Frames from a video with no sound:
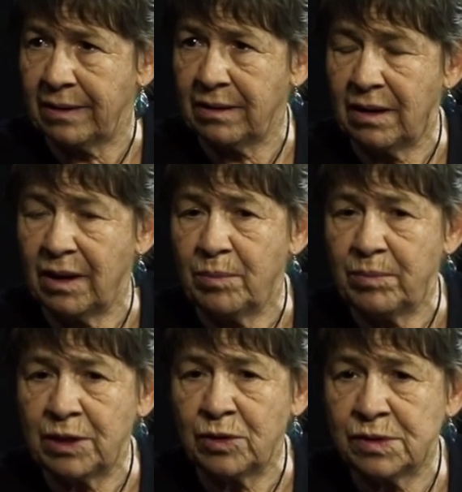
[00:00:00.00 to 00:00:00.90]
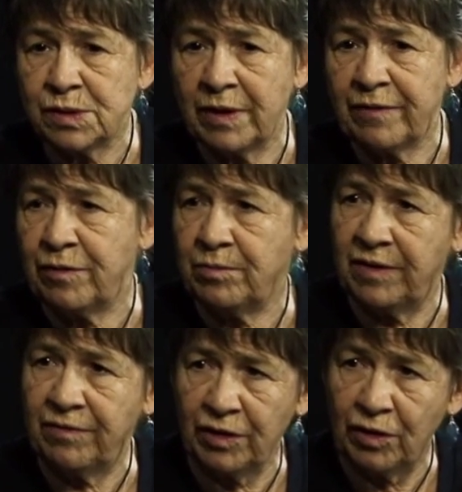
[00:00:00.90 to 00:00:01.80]
Mm-hmm. Because we're from
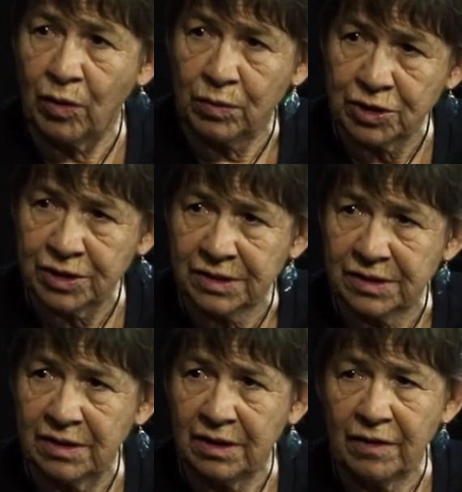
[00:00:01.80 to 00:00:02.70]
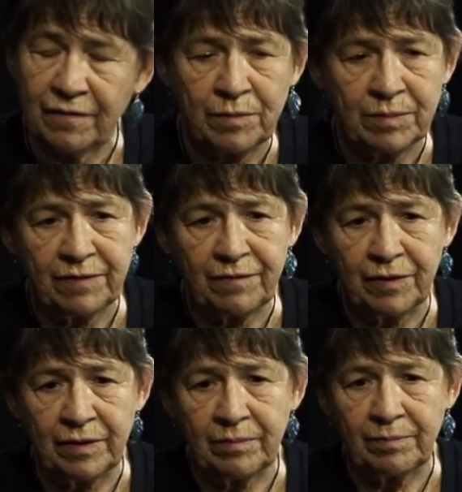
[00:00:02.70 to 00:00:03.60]
different cultures, from
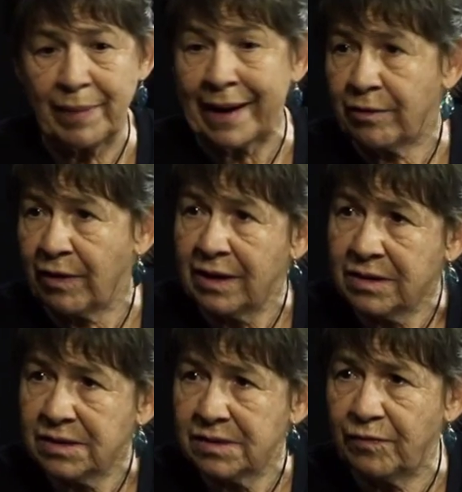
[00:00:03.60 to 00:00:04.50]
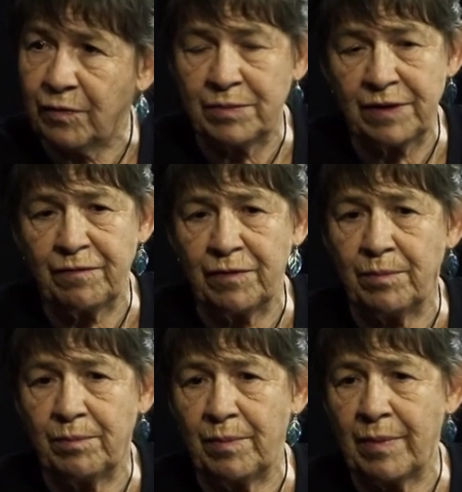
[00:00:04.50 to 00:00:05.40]
different backgrounds, from
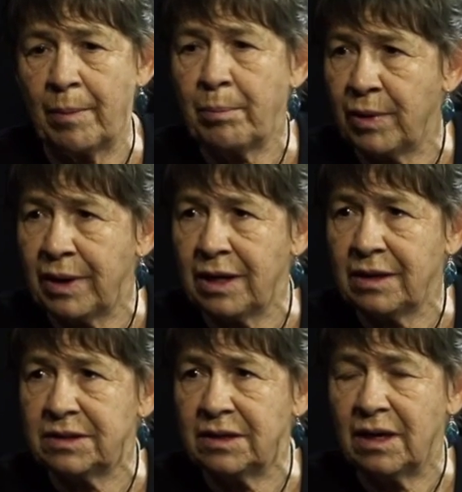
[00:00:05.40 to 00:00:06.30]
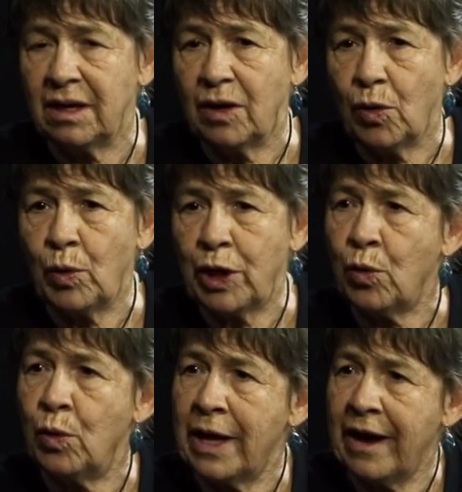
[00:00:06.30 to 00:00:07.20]
different upbringings, we
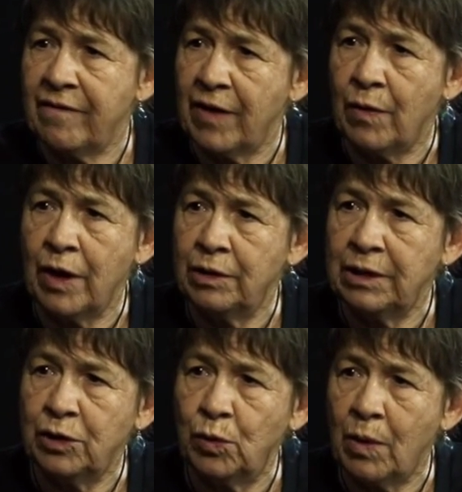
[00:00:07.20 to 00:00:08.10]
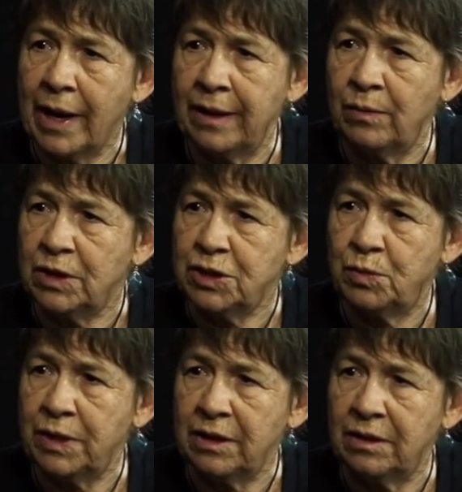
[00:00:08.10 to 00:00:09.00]
all have our own little way in
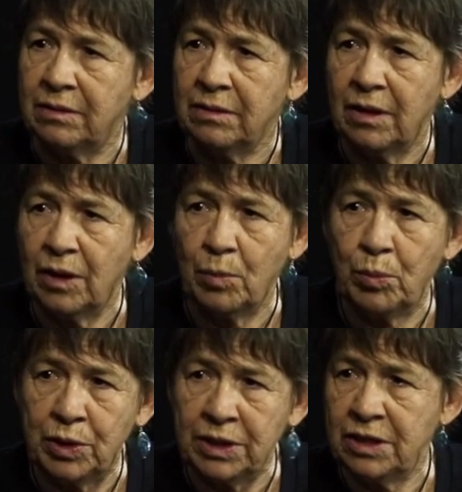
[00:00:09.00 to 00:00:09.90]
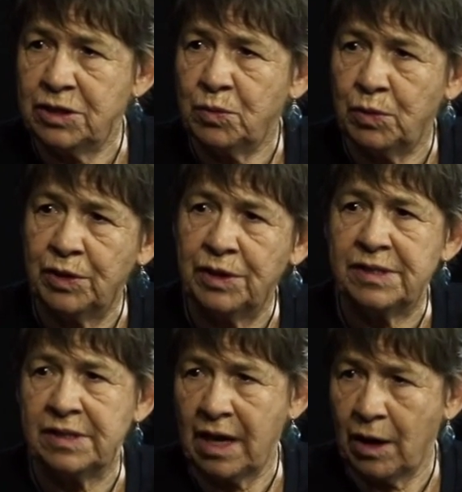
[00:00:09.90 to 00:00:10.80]
which we can put it into
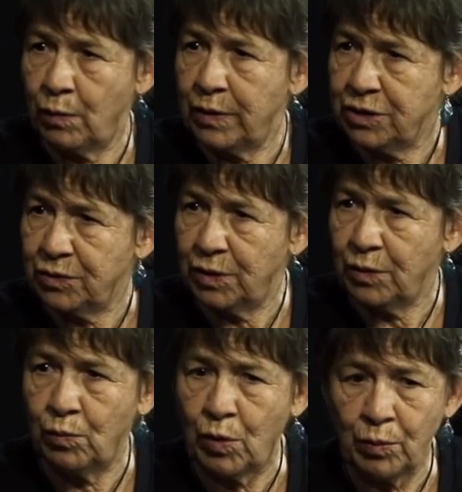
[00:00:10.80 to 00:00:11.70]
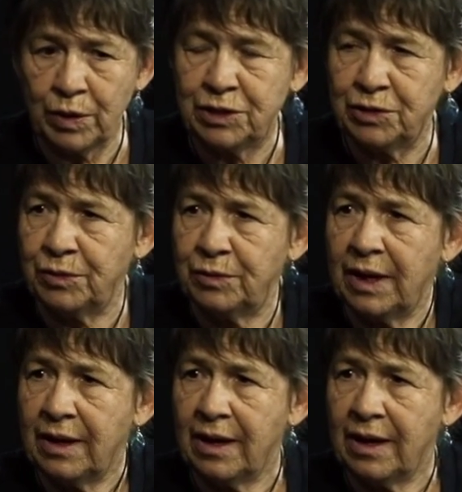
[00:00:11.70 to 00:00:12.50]
words and how we do it and what we do.